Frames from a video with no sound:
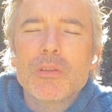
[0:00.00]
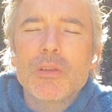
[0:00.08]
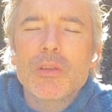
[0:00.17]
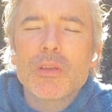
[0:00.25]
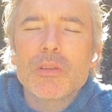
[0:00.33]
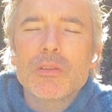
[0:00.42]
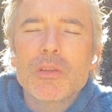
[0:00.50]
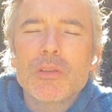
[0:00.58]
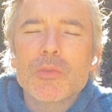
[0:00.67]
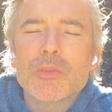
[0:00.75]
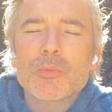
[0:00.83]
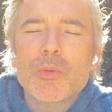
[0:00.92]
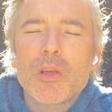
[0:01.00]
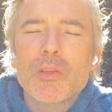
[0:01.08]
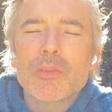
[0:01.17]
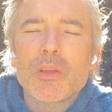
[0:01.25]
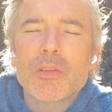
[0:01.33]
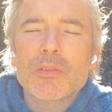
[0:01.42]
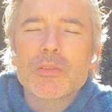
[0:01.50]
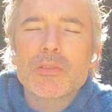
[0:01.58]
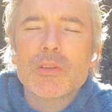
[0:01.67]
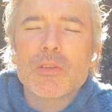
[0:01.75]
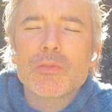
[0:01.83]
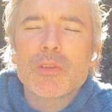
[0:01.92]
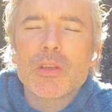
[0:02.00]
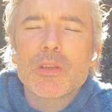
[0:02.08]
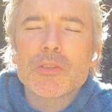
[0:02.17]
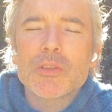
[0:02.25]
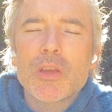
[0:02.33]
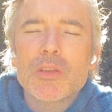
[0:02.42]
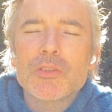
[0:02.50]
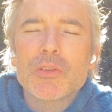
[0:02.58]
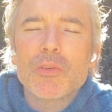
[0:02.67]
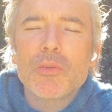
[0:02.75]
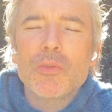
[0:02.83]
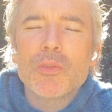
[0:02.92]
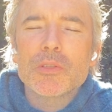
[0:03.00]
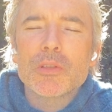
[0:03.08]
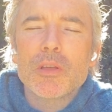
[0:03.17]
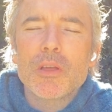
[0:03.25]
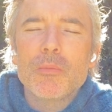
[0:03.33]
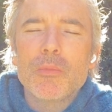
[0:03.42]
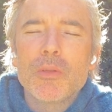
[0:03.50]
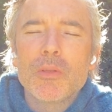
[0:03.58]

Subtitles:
in continuous process, shifting and changing all the time.